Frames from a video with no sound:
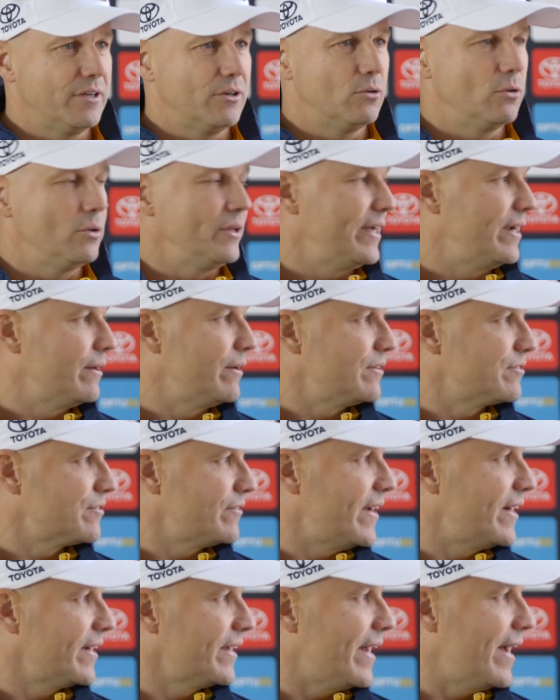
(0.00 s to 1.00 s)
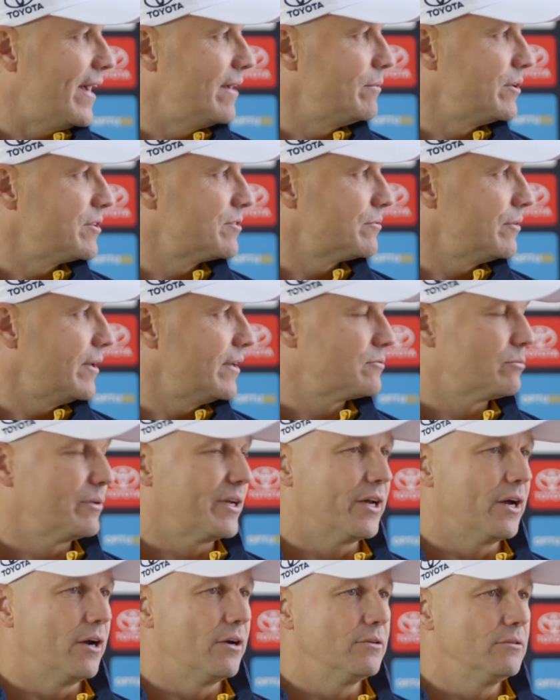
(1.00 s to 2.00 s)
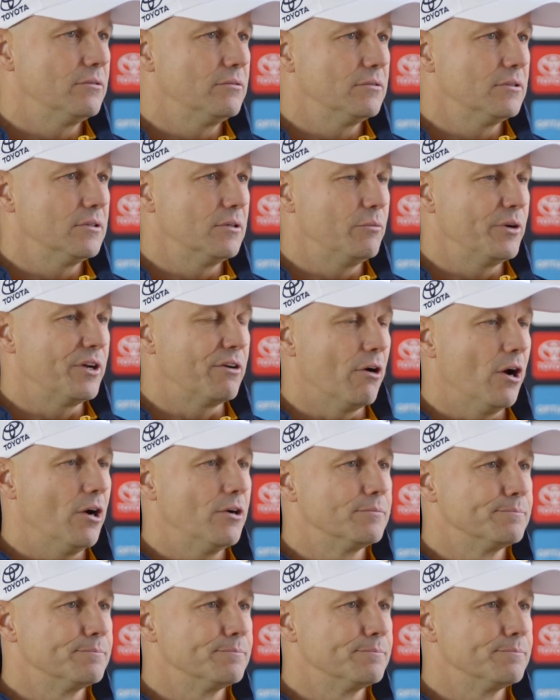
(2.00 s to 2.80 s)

of our game as we go and we grow.